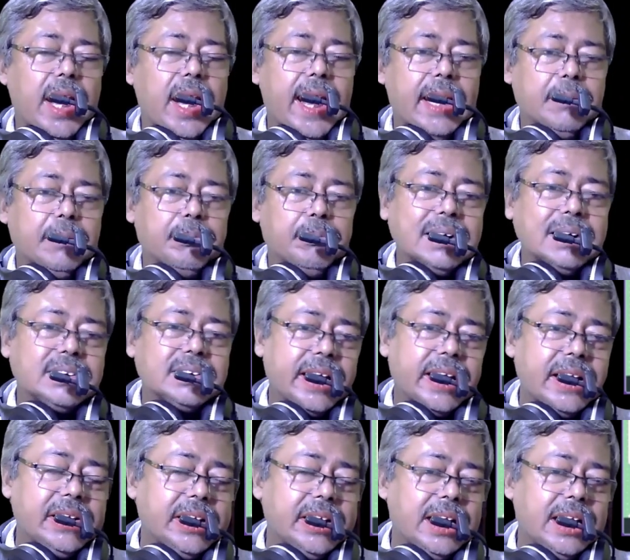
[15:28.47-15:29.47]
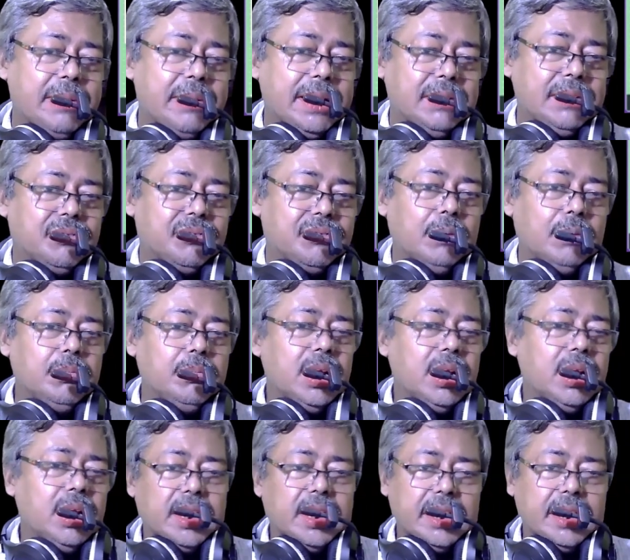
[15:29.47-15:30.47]
And but second NF any form,
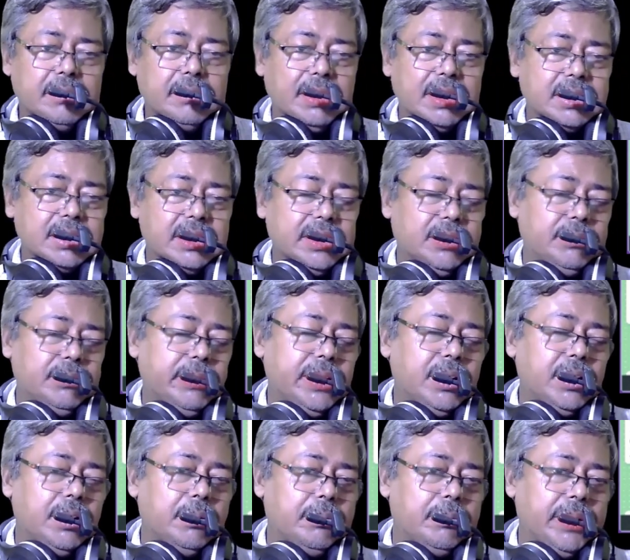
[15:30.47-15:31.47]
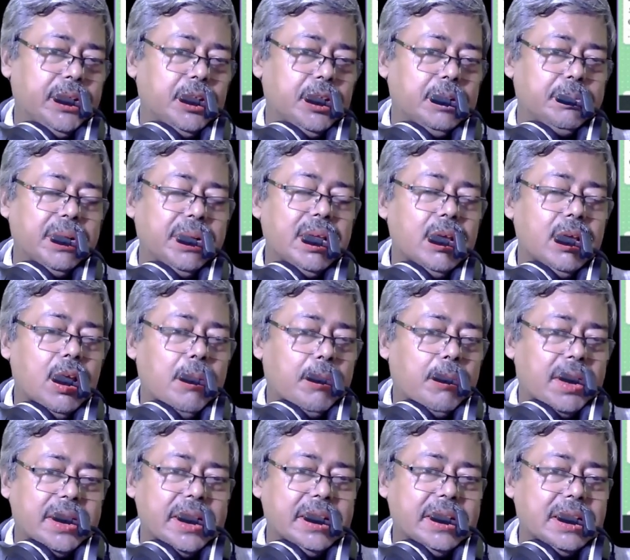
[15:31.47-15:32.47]
it may not be,
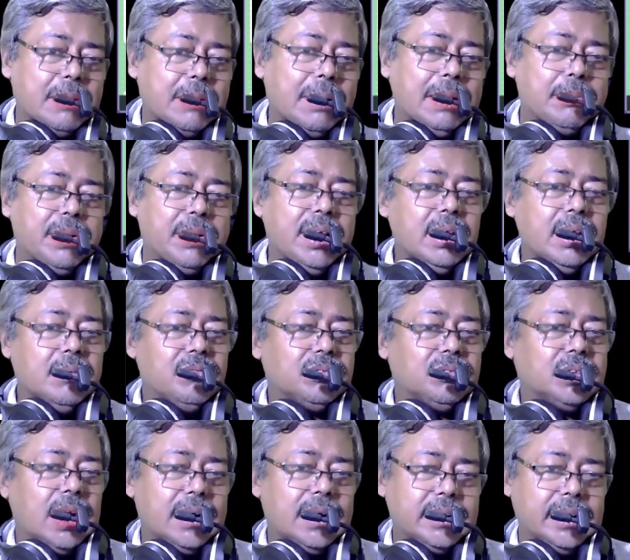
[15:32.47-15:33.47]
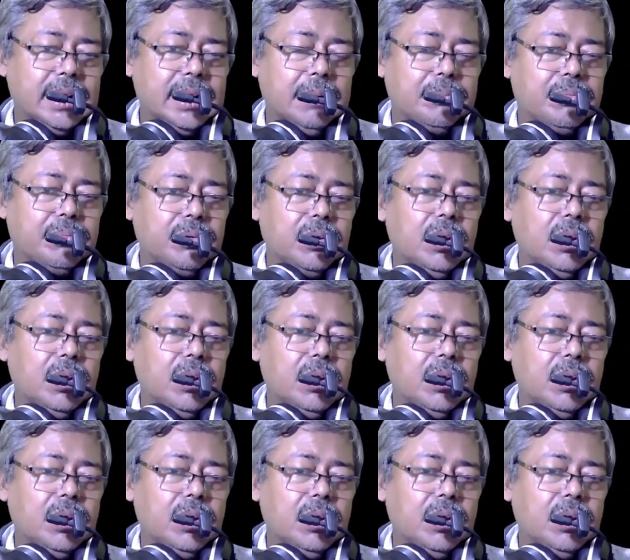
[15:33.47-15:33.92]
but it never be third NF.